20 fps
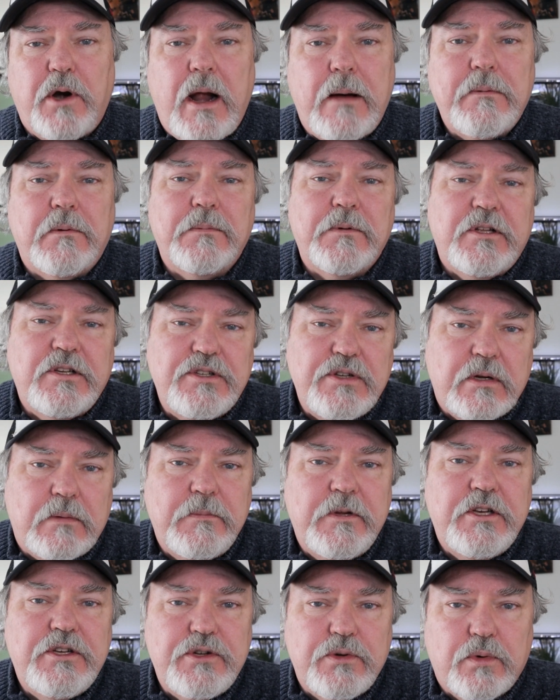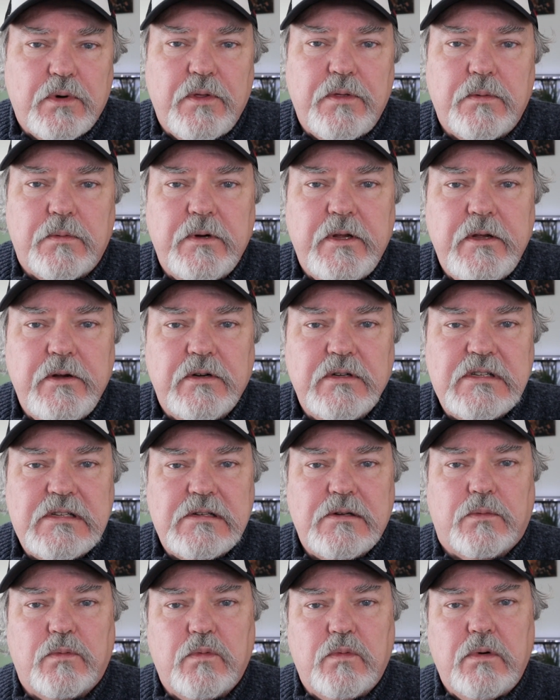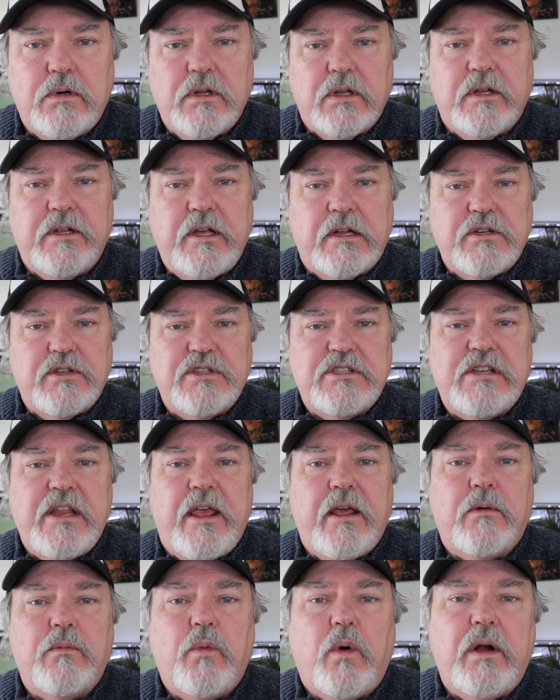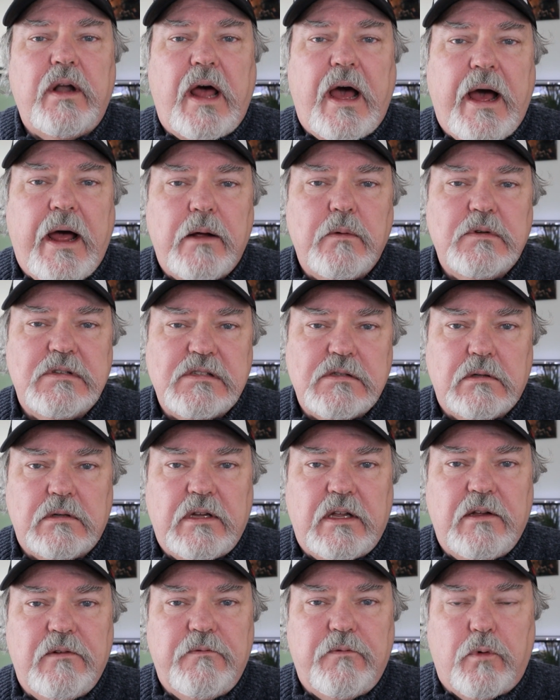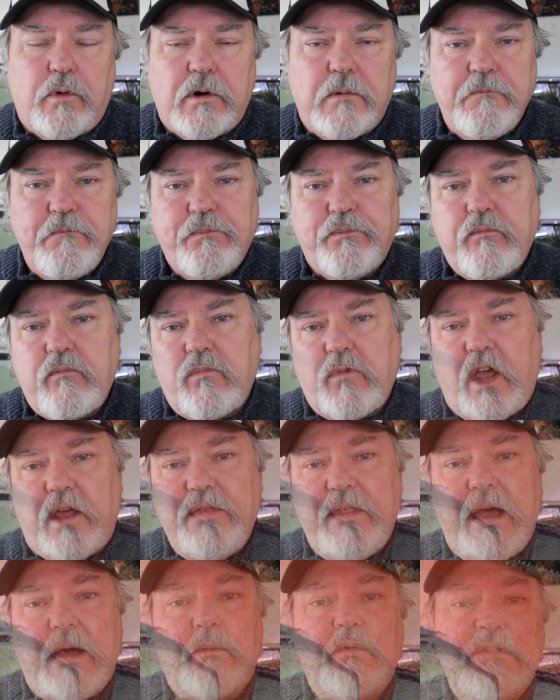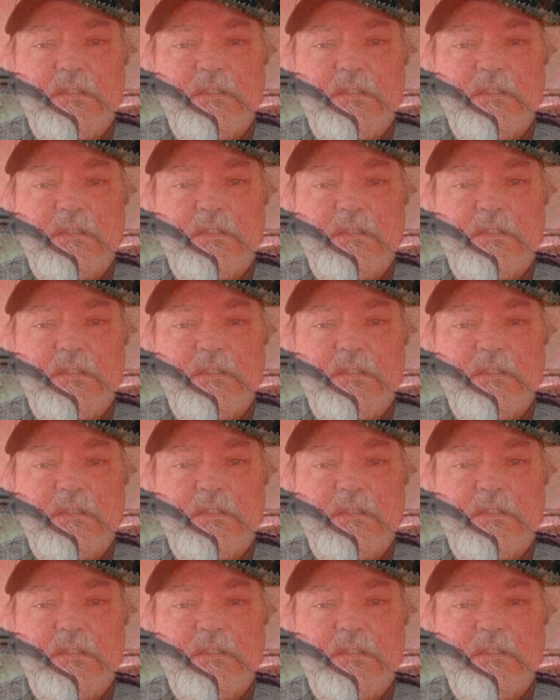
probably took me 2 or 3 years to really understand what I was looking for. And that